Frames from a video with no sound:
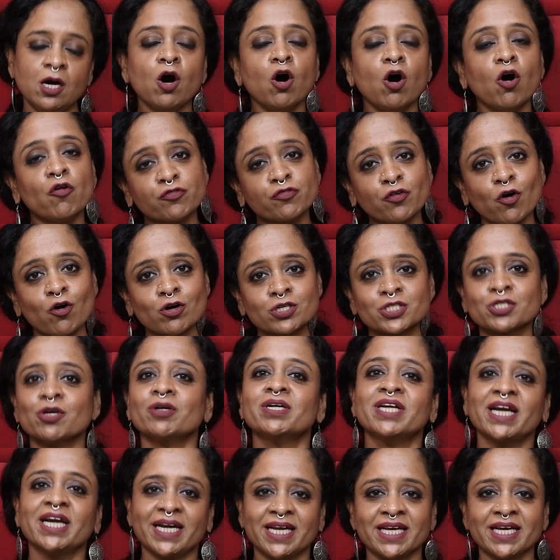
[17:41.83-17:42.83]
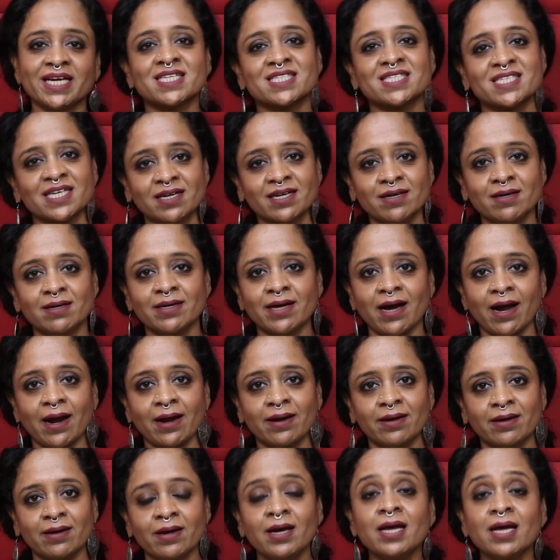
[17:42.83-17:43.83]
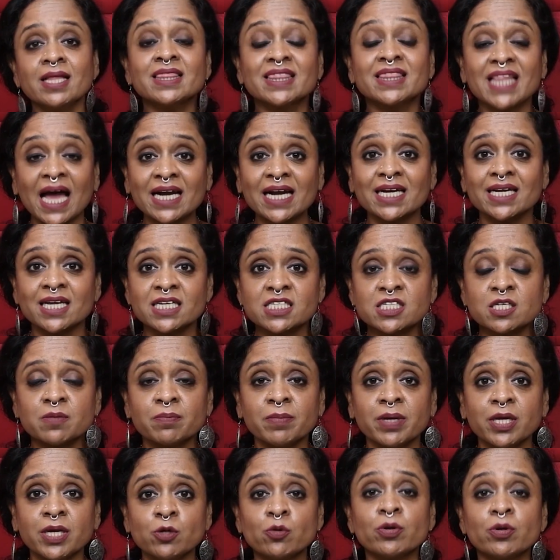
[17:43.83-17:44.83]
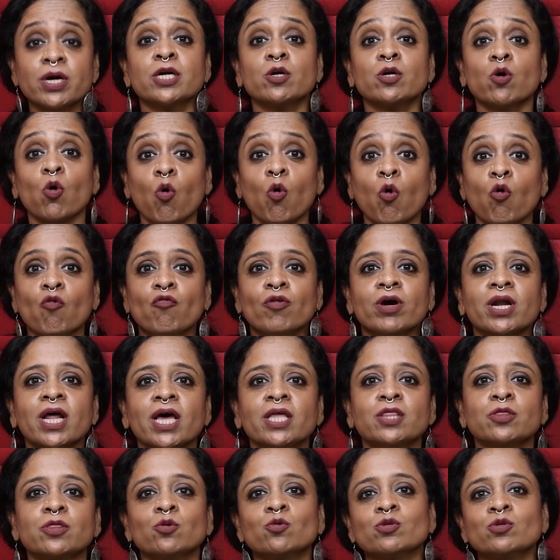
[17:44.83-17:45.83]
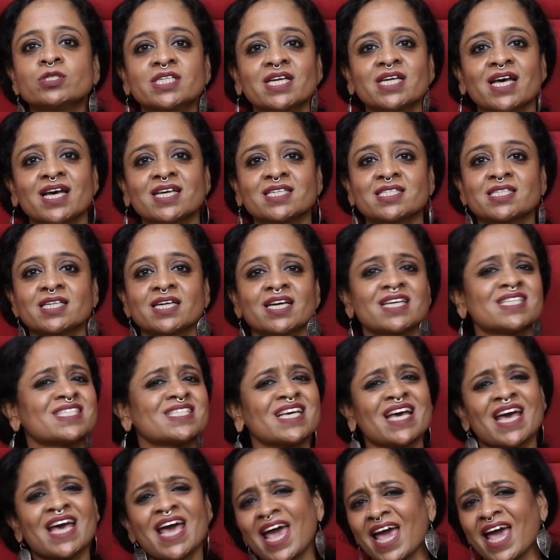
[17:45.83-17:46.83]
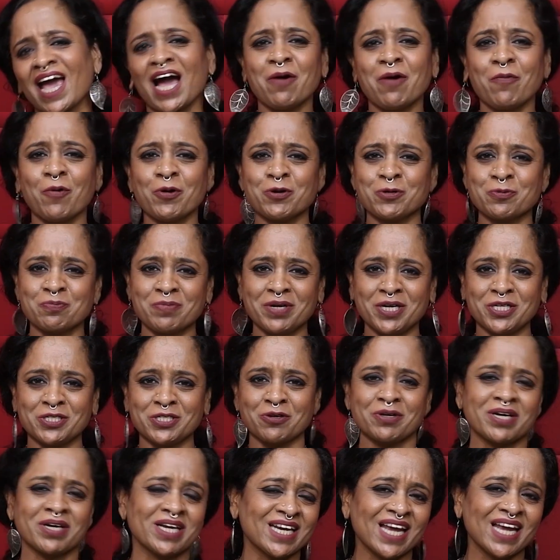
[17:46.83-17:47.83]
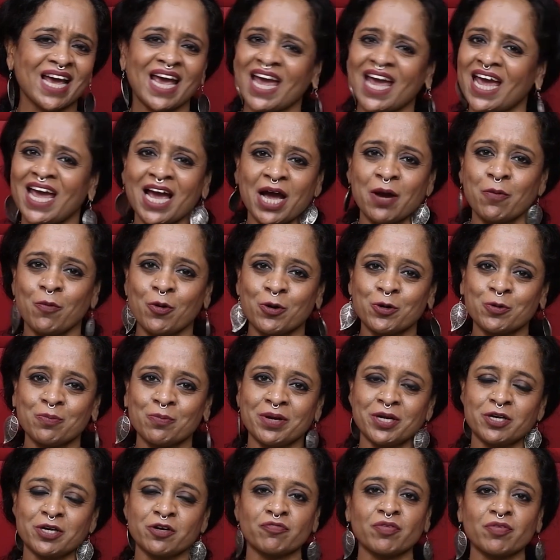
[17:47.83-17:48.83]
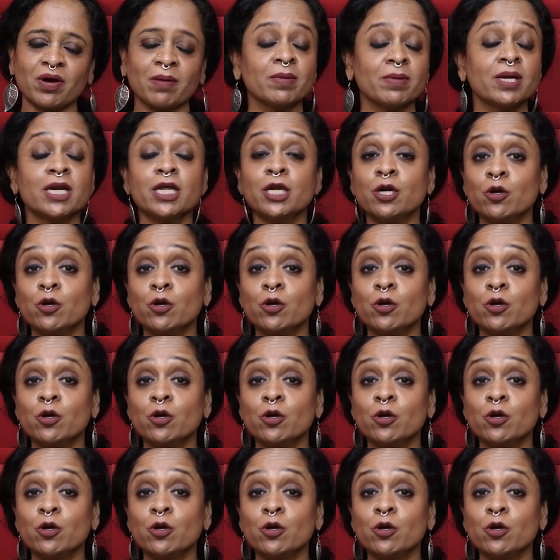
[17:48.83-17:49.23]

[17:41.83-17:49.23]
Of course, you're dating a single dad. That doesn't mean you get over enthusiastic and say, hey, I want to meet your kid. Hey, I want to meet your family.